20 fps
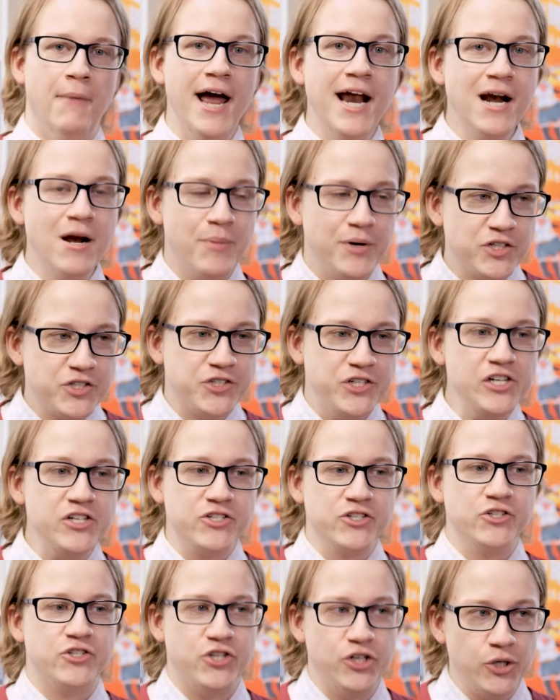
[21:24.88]
Made in Abyss
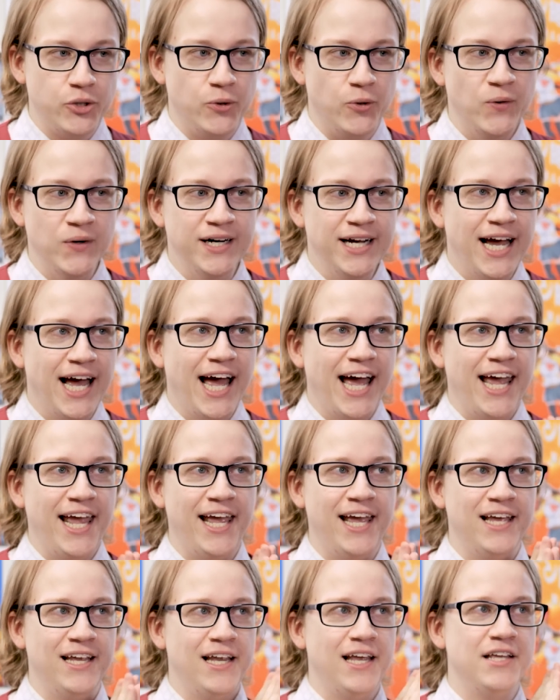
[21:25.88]
Season 2
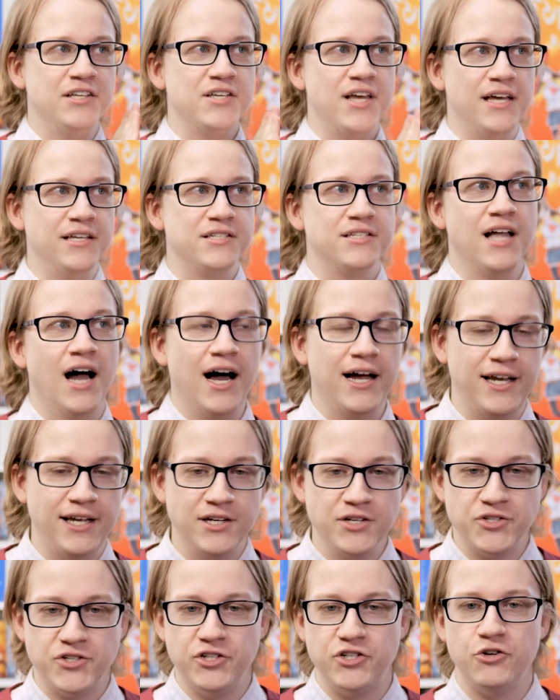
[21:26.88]
is not
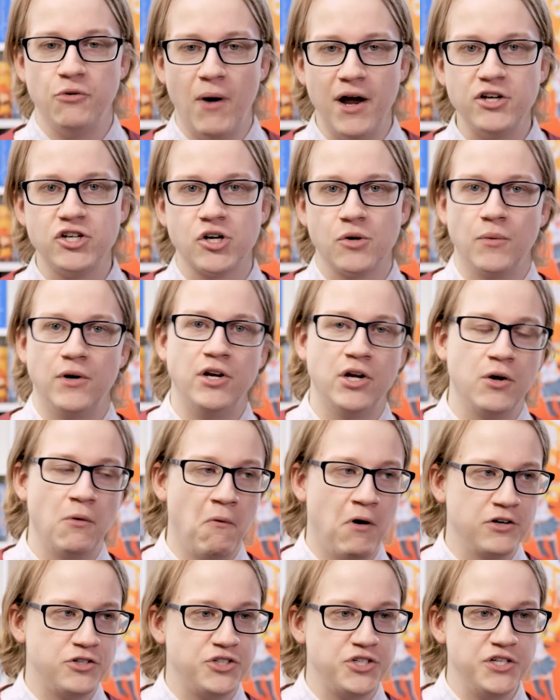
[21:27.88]
in a situation where you can
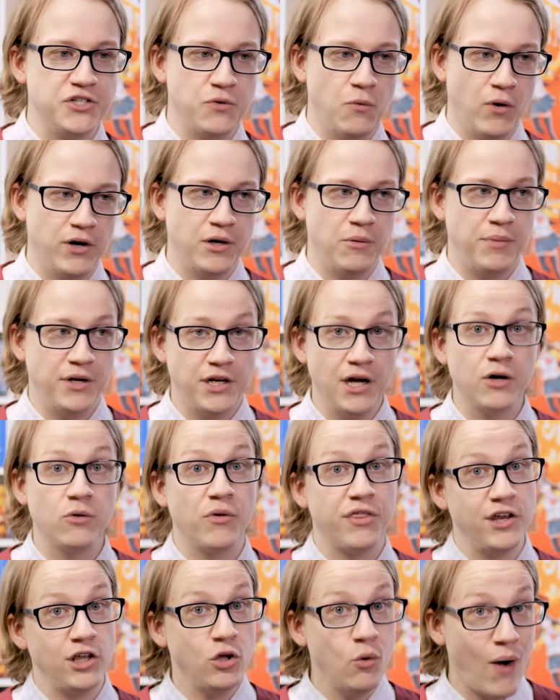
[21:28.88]
watch Season 1 and be done
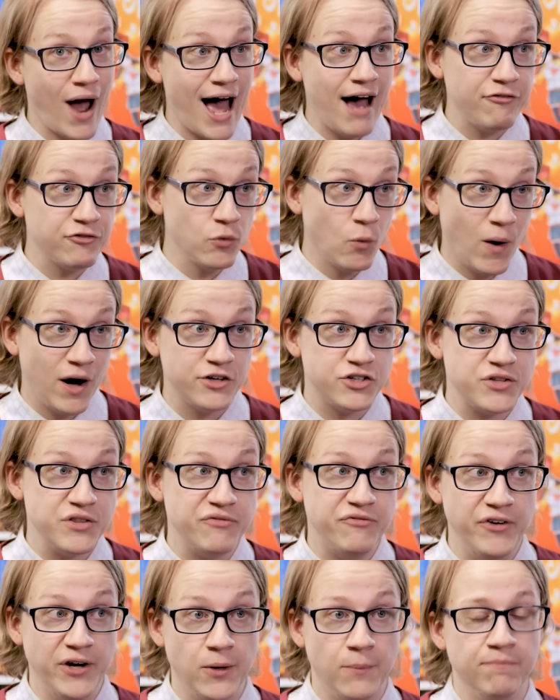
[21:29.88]
with it. You have to watch
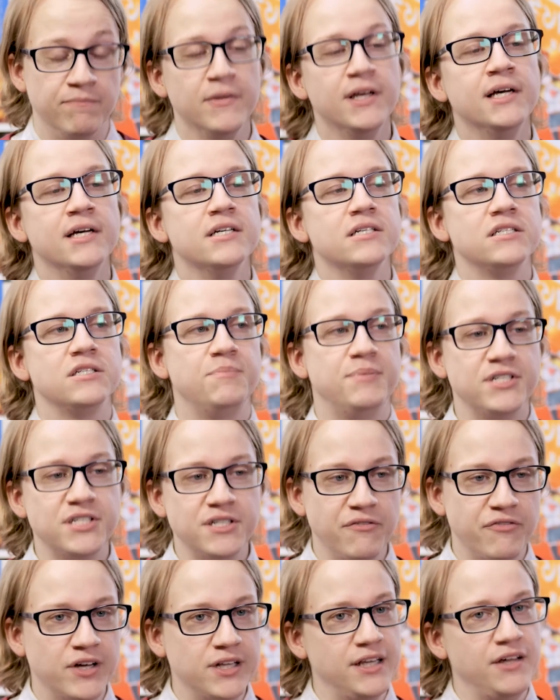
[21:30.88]
the film,
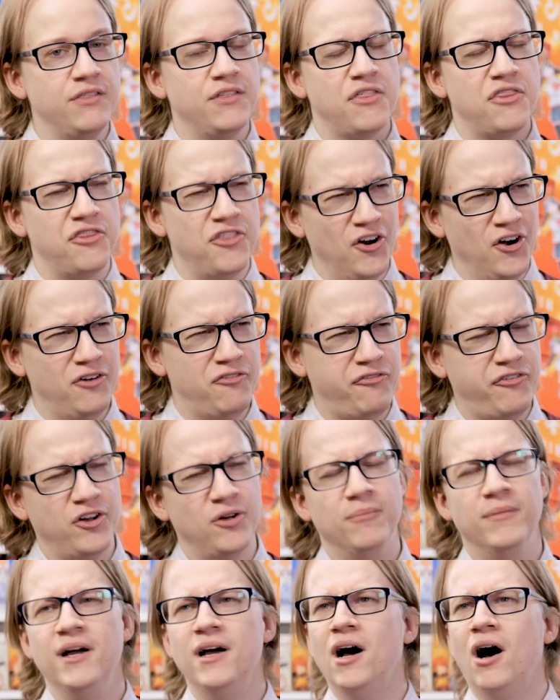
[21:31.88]
specifically the third film.